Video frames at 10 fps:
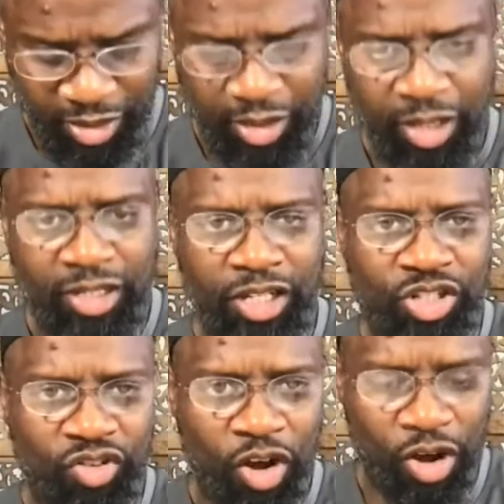Is it
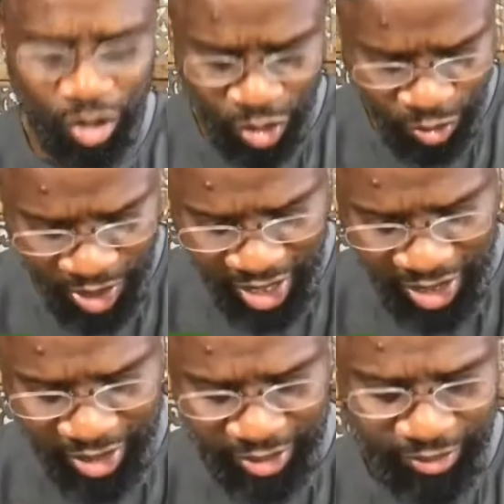strong or
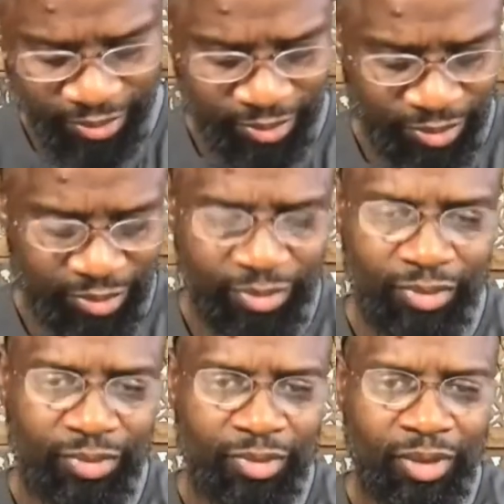weak?
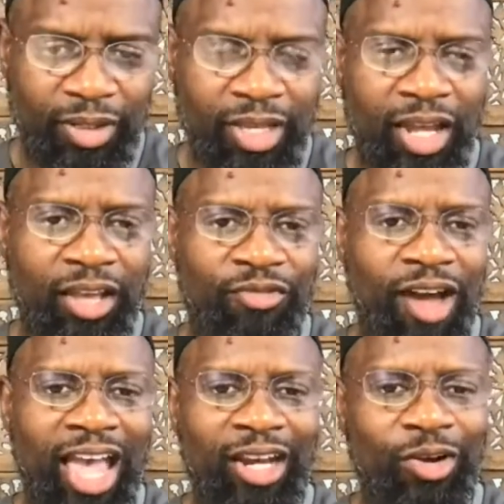Can it
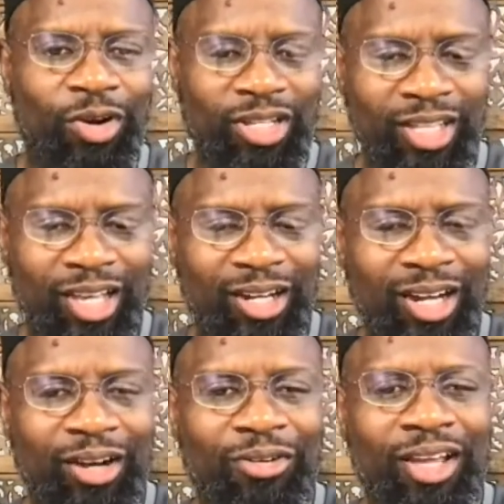write or is it
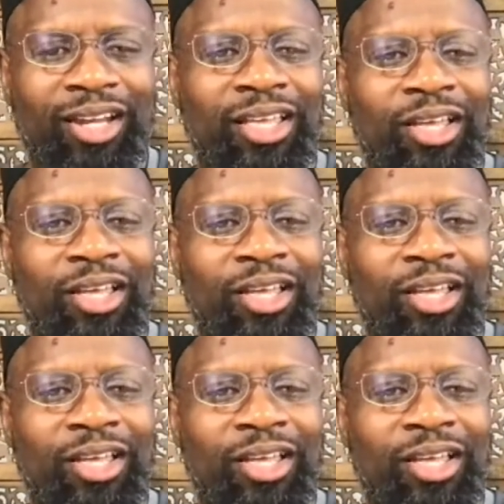illiterate?